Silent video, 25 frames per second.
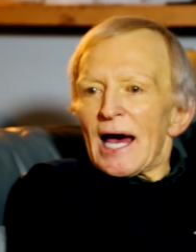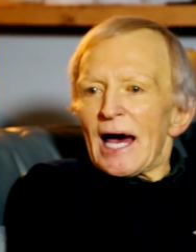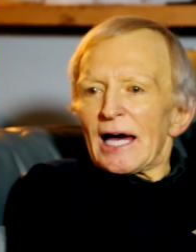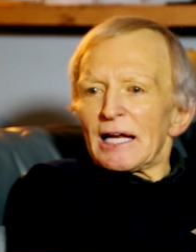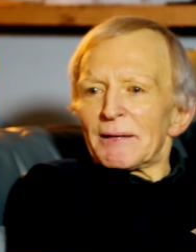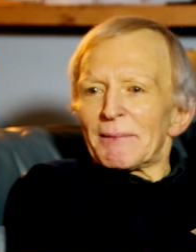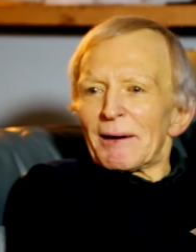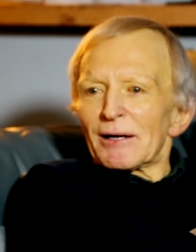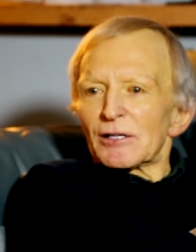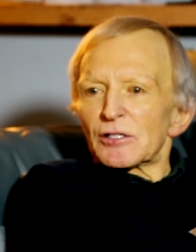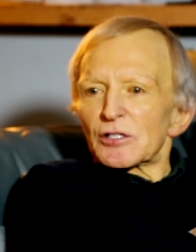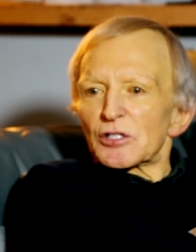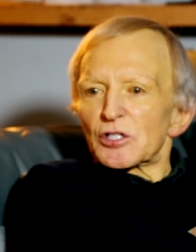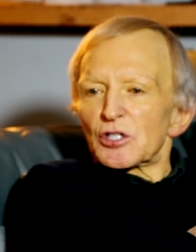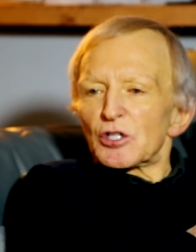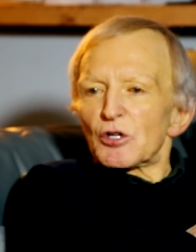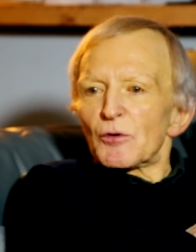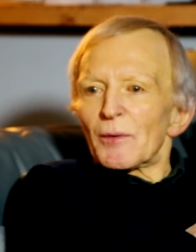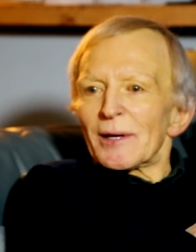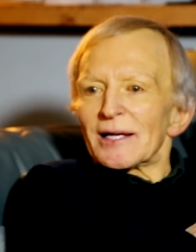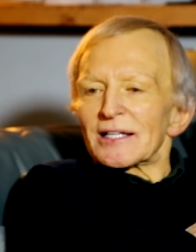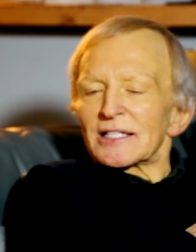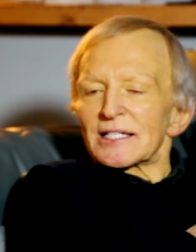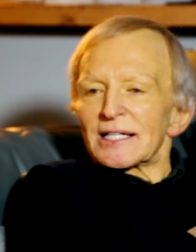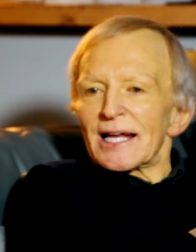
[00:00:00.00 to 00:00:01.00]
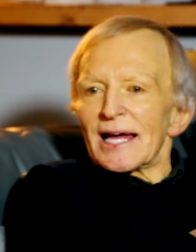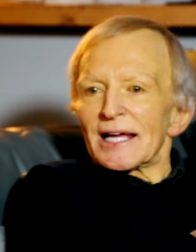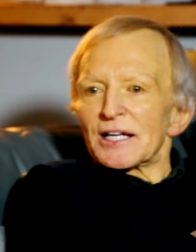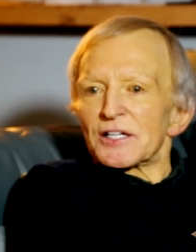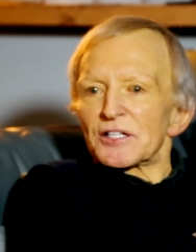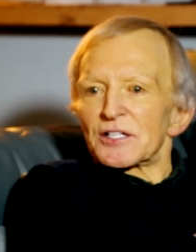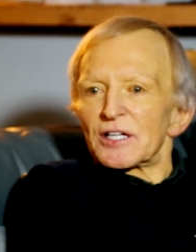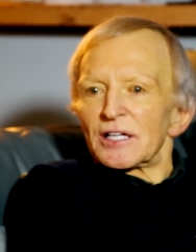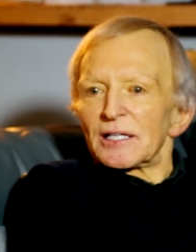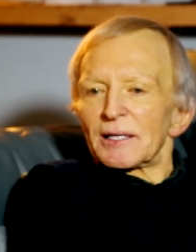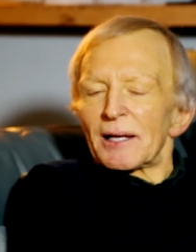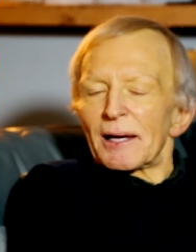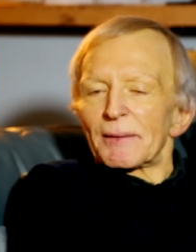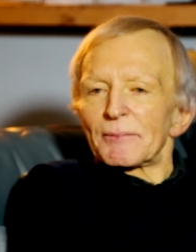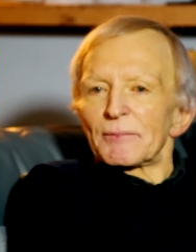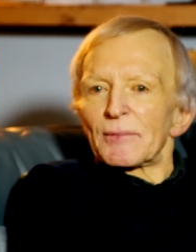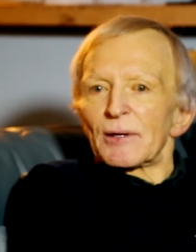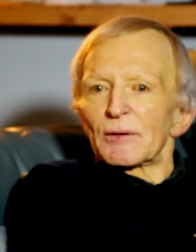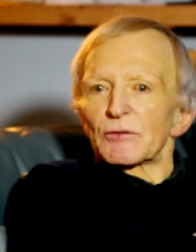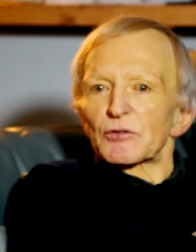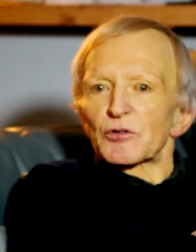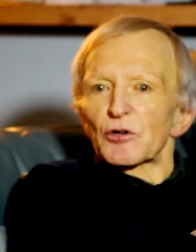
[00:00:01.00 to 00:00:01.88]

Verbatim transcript: And about 2 weeks later, and I'm now